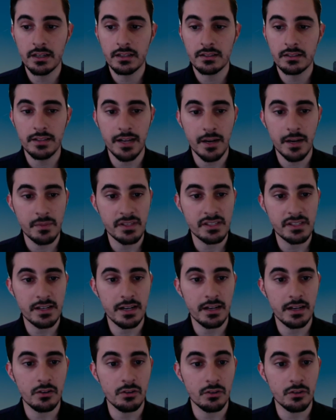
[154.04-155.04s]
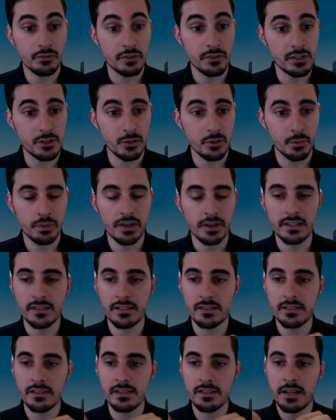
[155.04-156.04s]
domicile, or physical
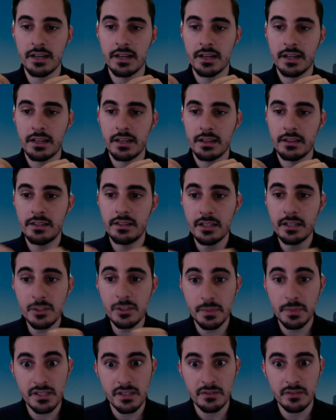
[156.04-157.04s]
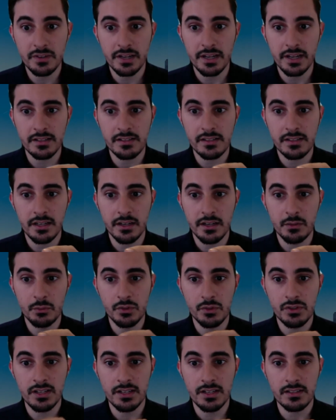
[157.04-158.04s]
presence. This specific essay
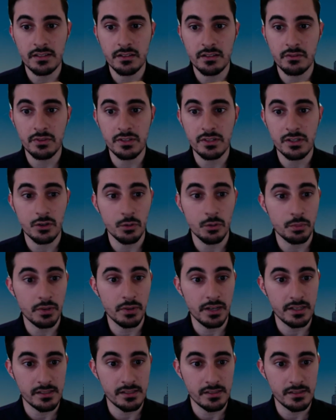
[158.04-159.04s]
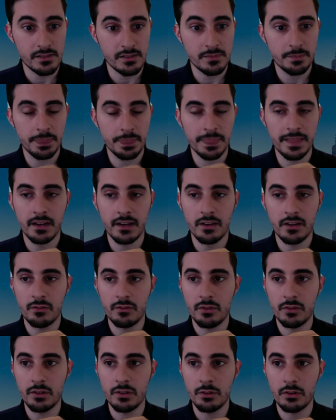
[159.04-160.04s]
was testing physical presence. Now,
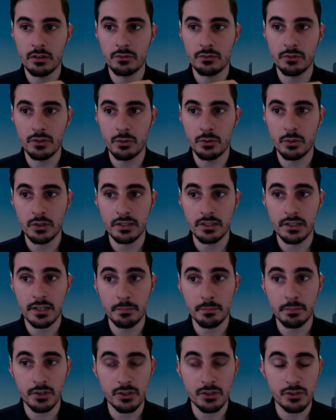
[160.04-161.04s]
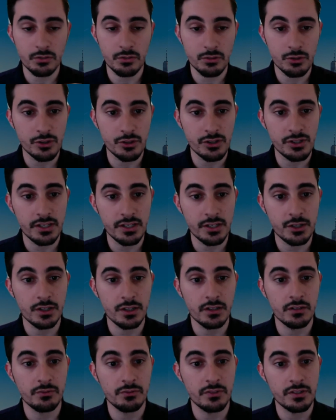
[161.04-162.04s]
in order for the court to get personal jurisdiction
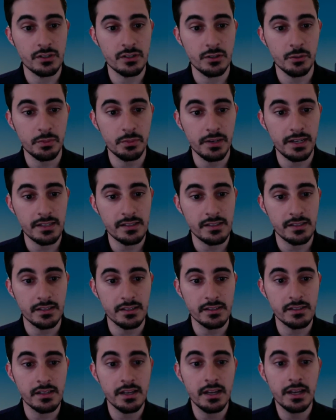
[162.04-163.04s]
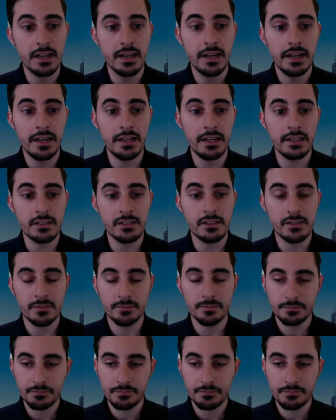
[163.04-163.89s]
under physical presence, it's